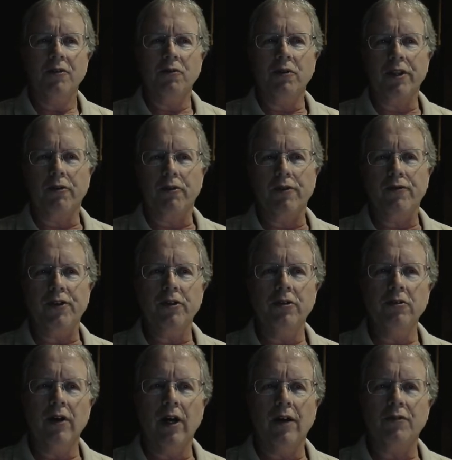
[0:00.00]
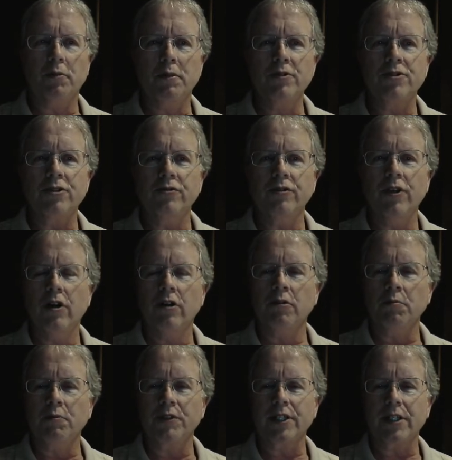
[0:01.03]
with a review of Ubuntu
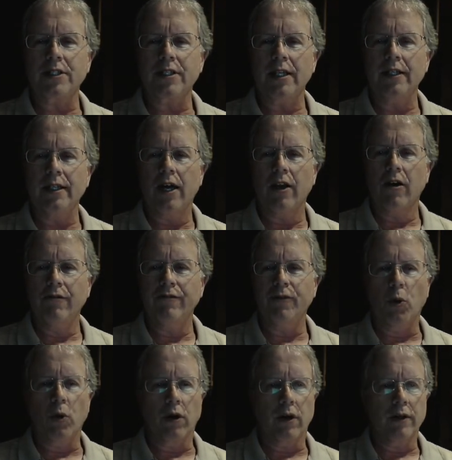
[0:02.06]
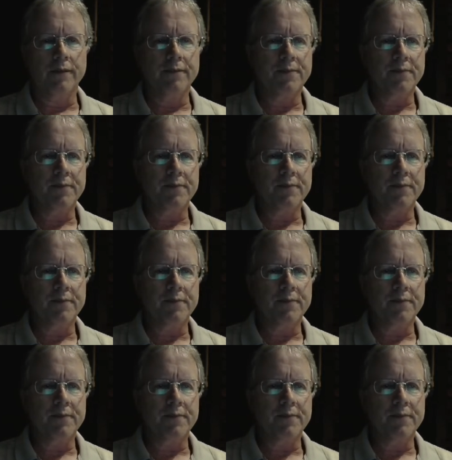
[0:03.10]
Gnome 16.04.